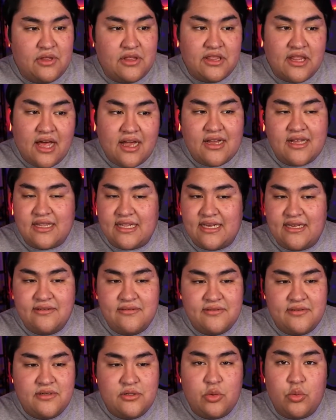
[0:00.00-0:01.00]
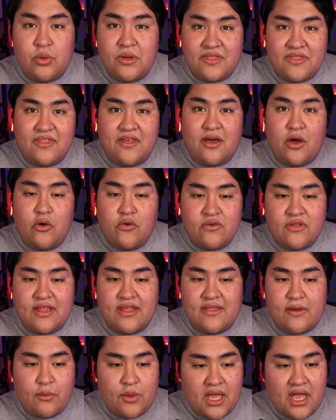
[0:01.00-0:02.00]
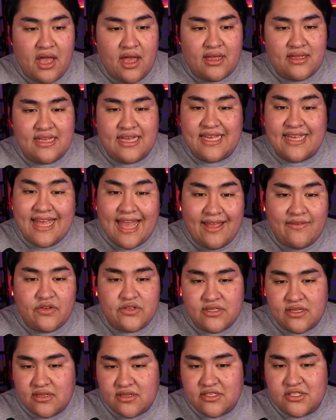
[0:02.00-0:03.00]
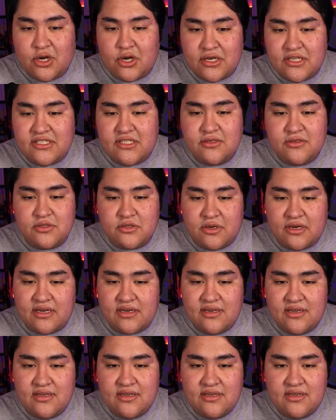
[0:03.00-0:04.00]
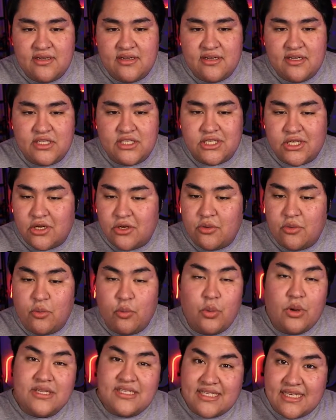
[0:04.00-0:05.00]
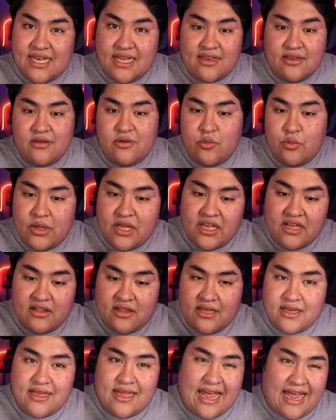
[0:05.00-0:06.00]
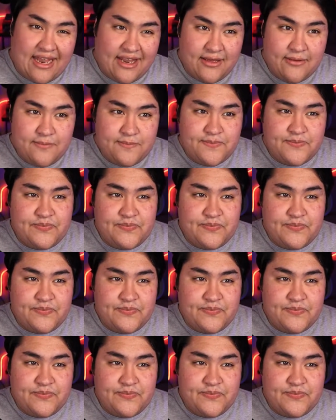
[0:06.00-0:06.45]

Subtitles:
luckily, with the overlay that we got, it gave us a starting scene screen. So once again, we can click edit